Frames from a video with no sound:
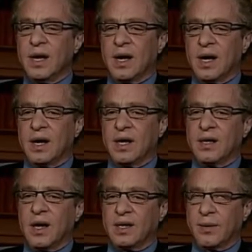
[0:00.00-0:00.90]
uh,
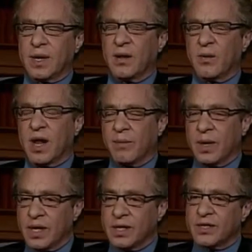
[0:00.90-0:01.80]
ultimately we'll have
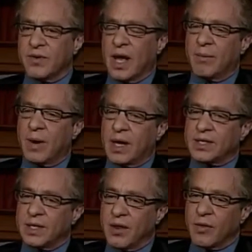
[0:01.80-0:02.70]
billions of nanobots
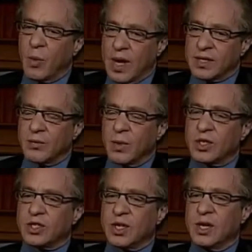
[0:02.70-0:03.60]
and other ways in
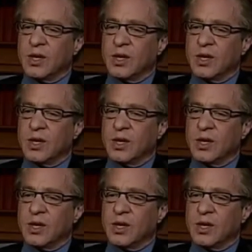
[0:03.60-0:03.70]
which